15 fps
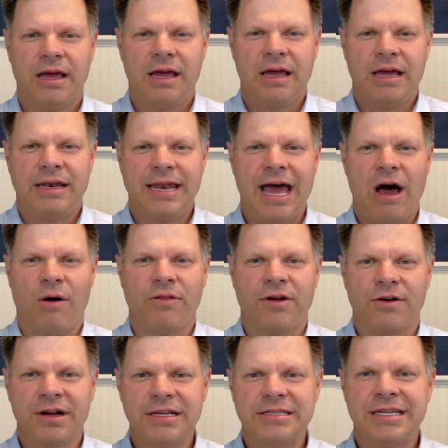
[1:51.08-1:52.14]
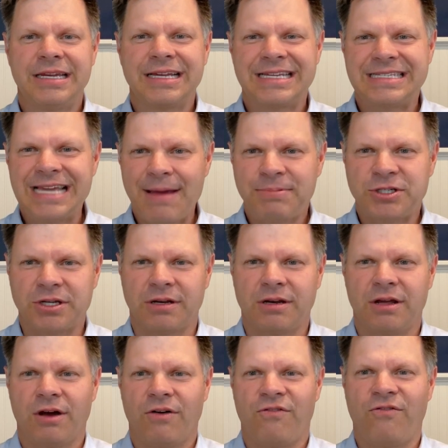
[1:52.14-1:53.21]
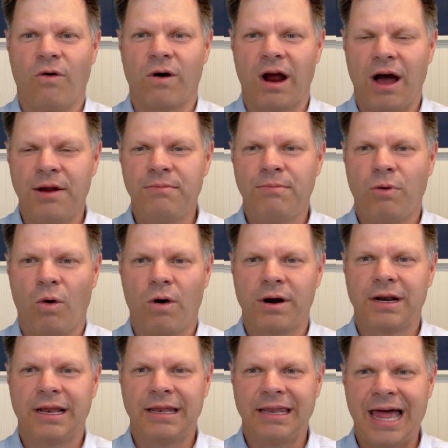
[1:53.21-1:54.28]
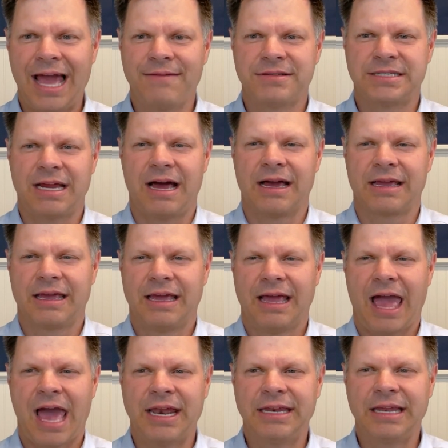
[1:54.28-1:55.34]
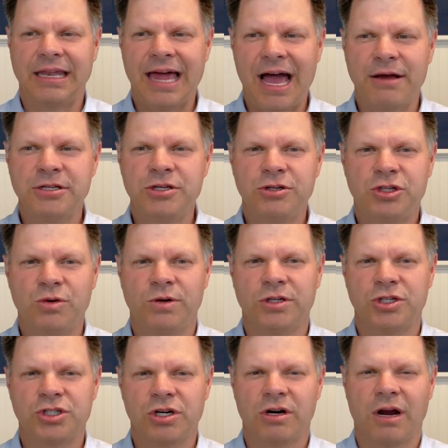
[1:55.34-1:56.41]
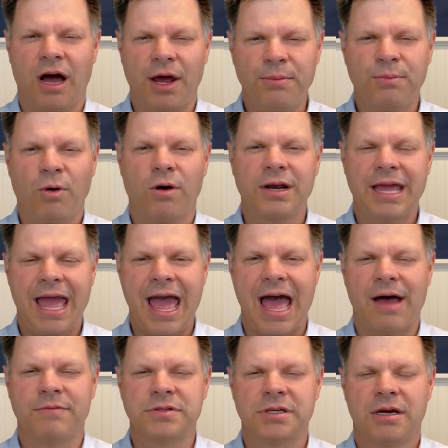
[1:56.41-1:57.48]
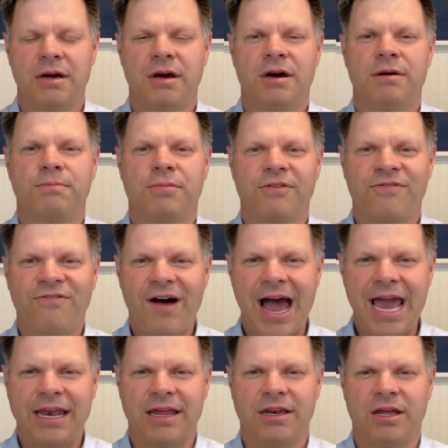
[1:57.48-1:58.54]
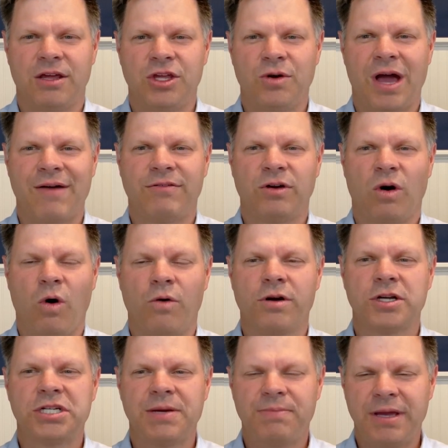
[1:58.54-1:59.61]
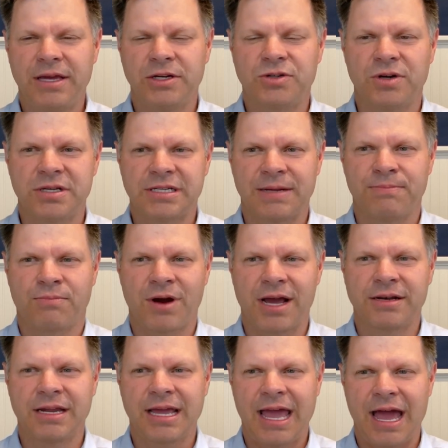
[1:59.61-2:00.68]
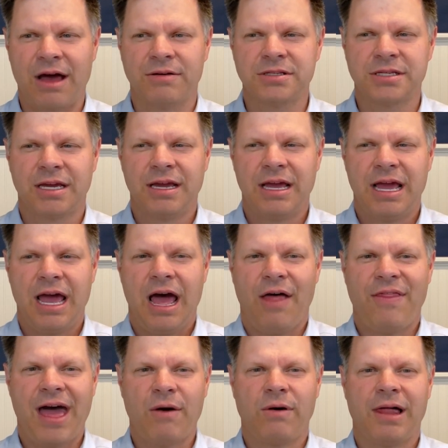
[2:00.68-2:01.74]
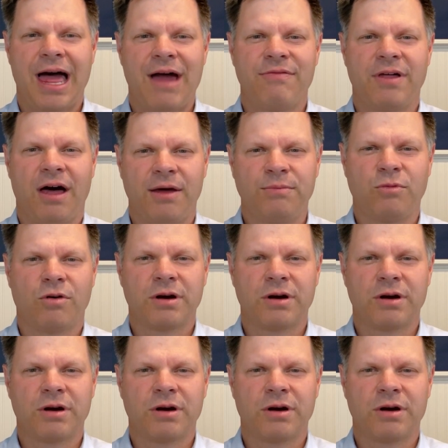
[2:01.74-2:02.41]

Now, there is an exception for unborn livestock, and it allows you to insure unborn calves provided you have an ownership interest in pregnant cows that will have the unborn